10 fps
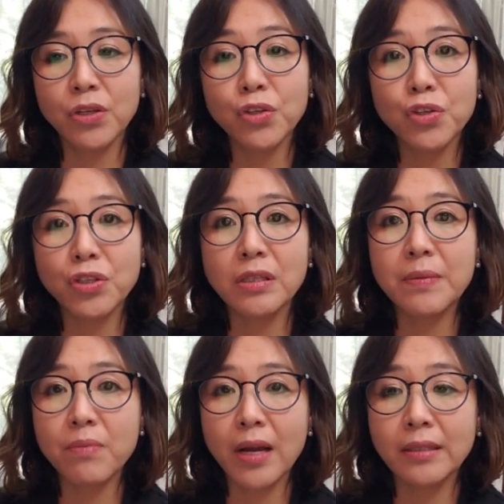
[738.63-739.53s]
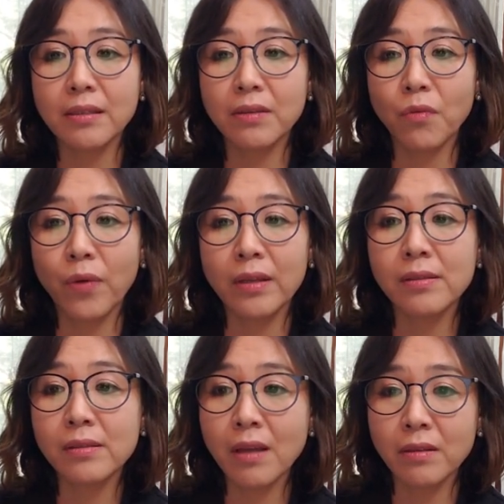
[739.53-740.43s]
usually planted with
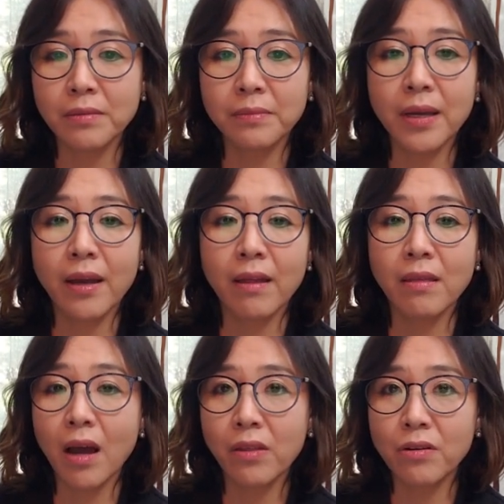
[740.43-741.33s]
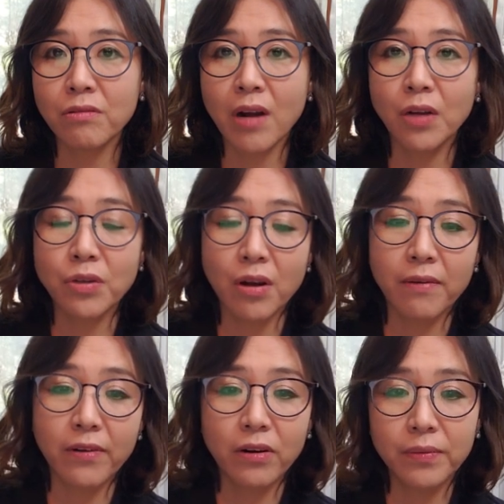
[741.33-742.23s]
sedum and other ground
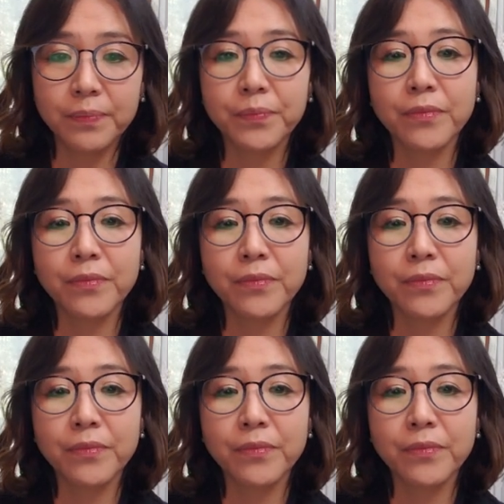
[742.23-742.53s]
cover.